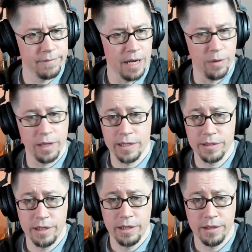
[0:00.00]
I realize
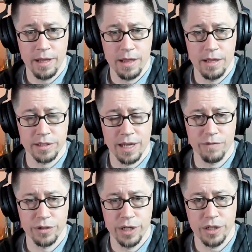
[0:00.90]
that in this
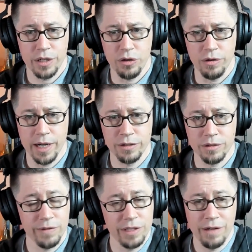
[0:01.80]
conversation, you guys
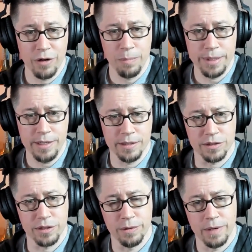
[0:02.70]
are of a different opinion.
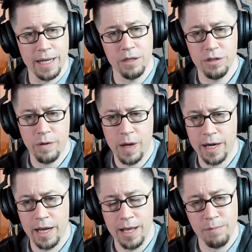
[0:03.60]
So I could go
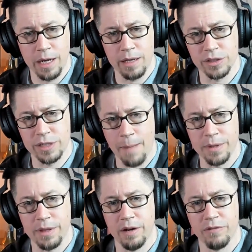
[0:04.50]
on, but I'll stop
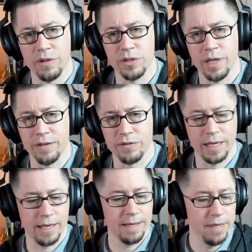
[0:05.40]
it there for the sake of
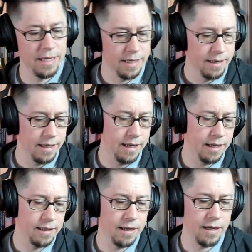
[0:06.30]
time.
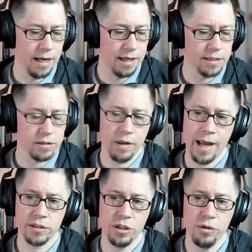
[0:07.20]
And I guess I'll
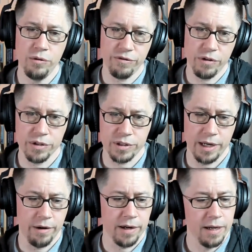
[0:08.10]
ask you first,
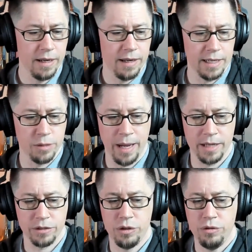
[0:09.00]
Eric, as a
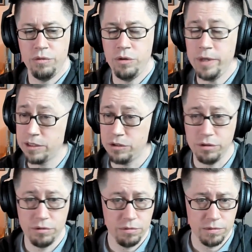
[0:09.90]
pastor, you guys
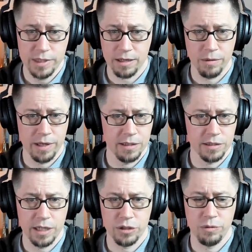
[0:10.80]
do decorate the
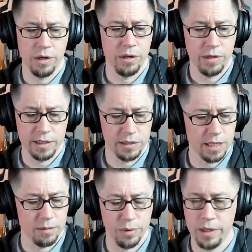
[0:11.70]
sanctuary. You guys
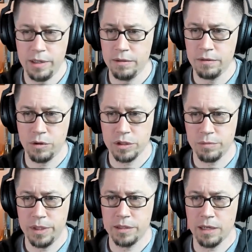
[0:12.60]
celebrate
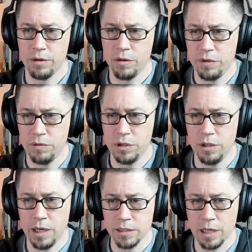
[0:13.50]
Christmas. I don't know if do
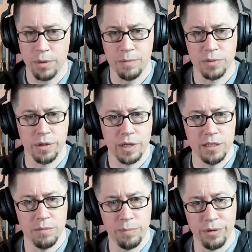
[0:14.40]
you guys like put up
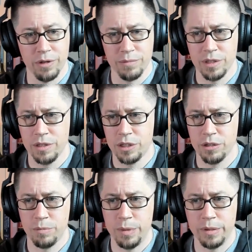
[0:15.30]
turkeys and pilgrims in the
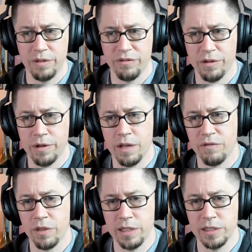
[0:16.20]
church building for
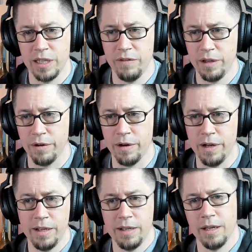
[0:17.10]
Thanksgiving, or
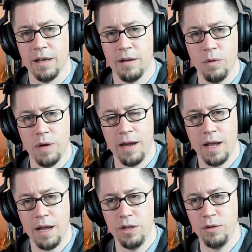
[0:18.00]

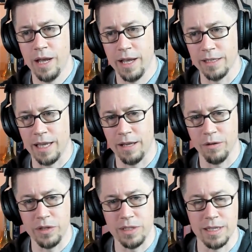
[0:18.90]
how do you guys
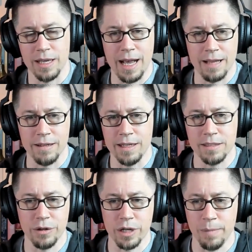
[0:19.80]
handle these holidays
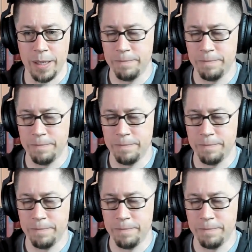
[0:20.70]
that are coming